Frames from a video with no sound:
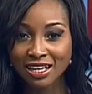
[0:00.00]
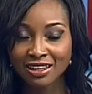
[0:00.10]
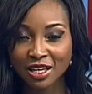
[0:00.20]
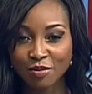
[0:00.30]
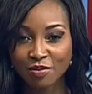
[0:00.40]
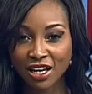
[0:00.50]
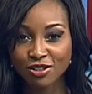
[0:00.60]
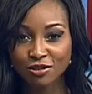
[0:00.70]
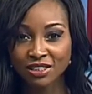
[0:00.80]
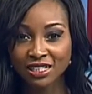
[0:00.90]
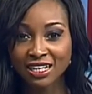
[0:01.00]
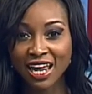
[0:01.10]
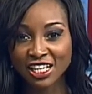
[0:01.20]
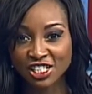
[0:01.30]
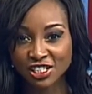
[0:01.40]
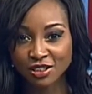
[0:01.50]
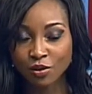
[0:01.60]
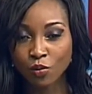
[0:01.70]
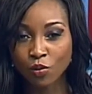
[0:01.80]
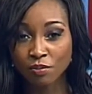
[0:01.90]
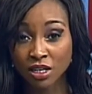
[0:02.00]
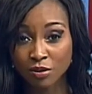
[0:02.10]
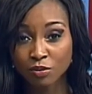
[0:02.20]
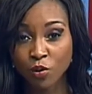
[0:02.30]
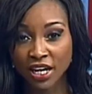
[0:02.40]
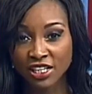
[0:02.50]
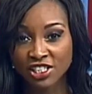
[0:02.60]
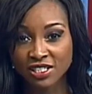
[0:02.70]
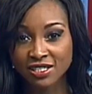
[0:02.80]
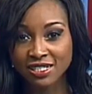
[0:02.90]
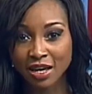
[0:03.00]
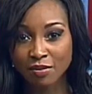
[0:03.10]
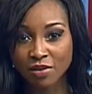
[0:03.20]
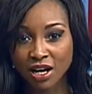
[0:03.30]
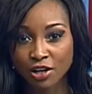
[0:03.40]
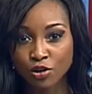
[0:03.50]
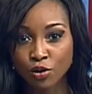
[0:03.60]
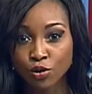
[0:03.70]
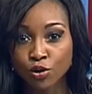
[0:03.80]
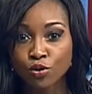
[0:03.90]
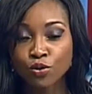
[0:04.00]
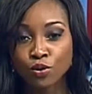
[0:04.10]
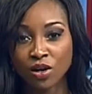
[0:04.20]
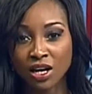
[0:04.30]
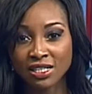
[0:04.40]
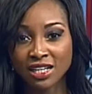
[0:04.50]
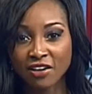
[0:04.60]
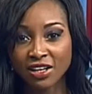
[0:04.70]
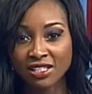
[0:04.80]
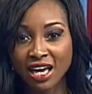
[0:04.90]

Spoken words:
the impact of the national minimum wage is Temba Nolutshungu, director